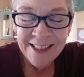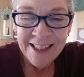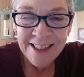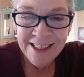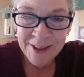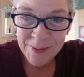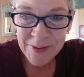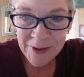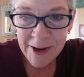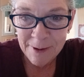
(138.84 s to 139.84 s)
And then I
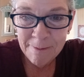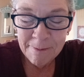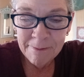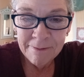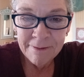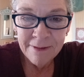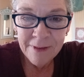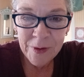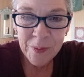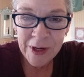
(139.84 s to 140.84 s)
woke up.
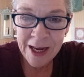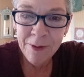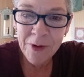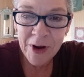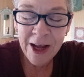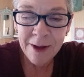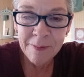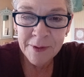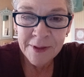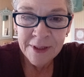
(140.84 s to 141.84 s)
Well, when I woke
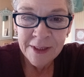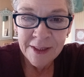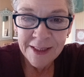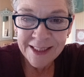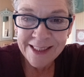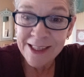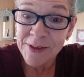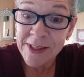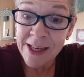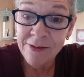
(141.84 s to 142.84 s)
up, because I
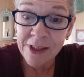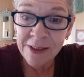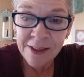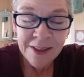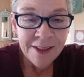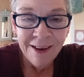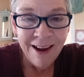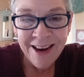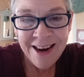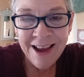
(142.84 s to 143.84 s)
was 7,
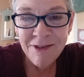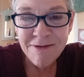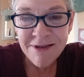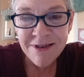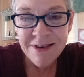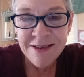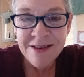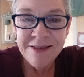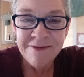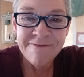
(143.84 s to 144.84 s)
I didn't have a word
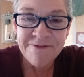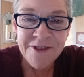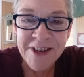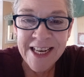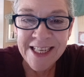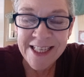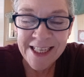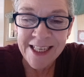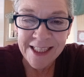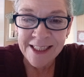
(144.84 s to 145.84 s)
for
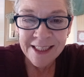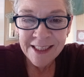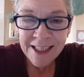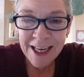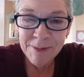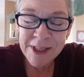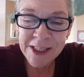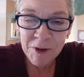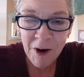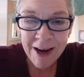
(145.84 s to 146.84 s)
guillotine. I'm
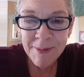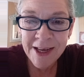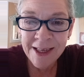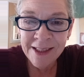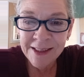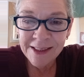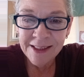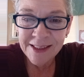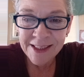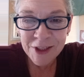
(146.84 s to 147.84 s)
describing
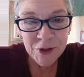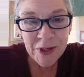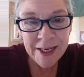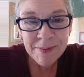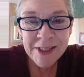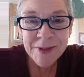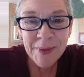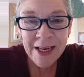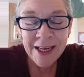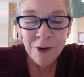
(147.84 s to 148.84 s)
this dream to
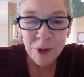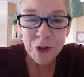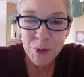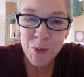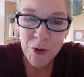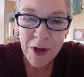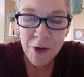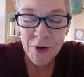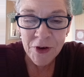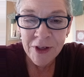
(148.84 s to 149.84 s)
my older
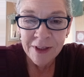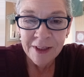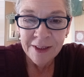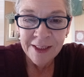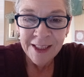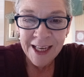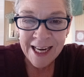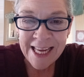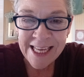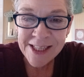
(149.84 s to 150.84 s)
brother,
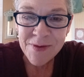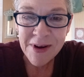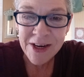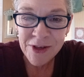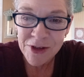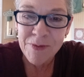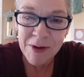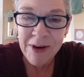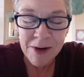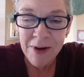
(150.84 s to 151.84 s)
and he's the one who told
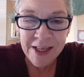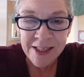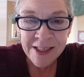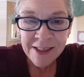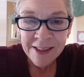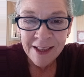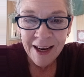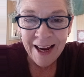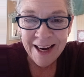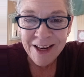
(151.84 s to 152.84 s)
me what it was.
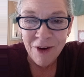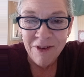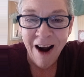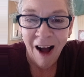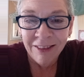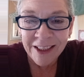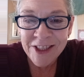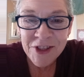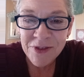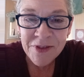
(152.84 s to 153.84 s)
I had no knowledge